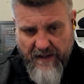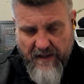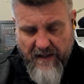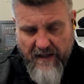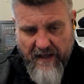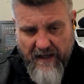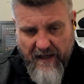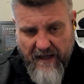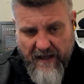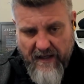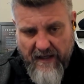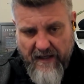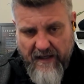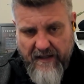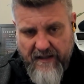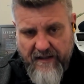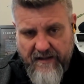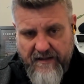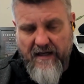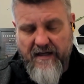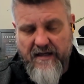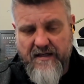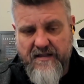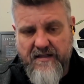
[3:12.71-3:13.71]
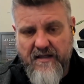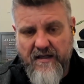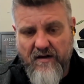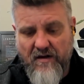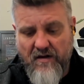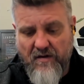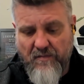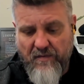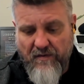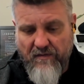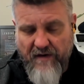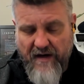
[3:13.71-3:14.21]
and continue to
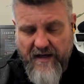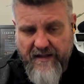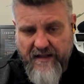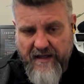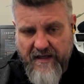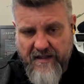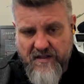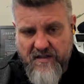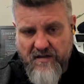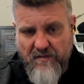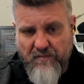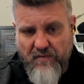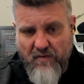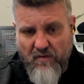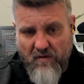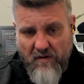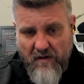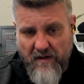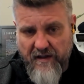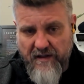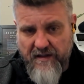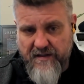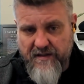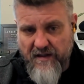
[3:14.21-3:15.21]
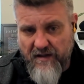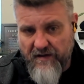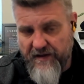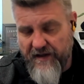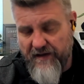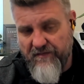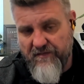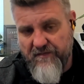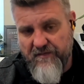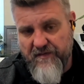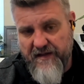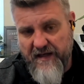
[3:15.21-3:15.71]
provide that support until
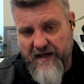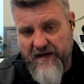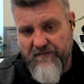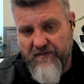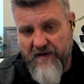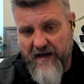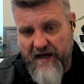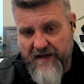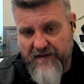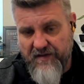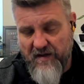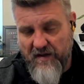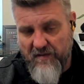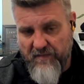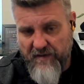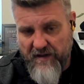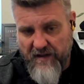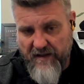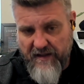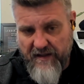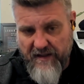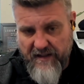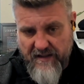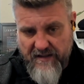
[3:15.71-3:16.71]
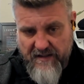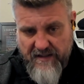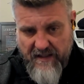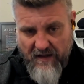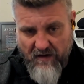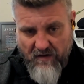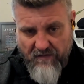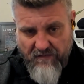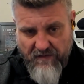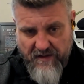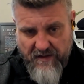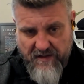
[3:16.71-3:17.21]
they've got the ability to take
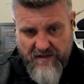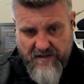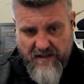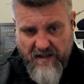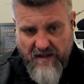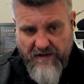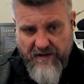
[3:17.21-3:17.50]
over the cell